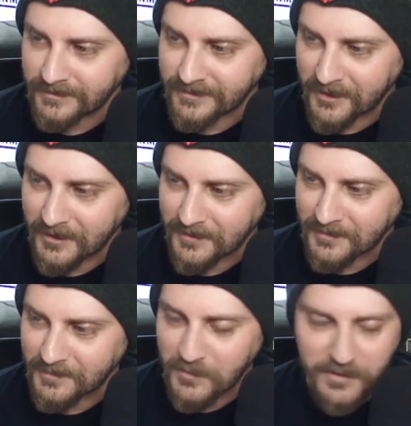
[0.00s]
All right.
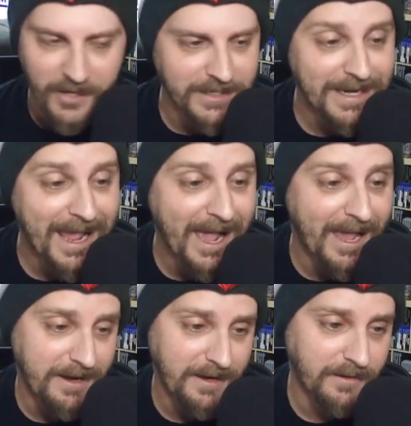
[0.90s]
Moving on to
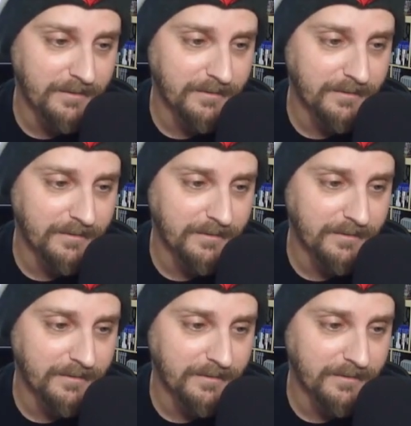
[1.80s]
9.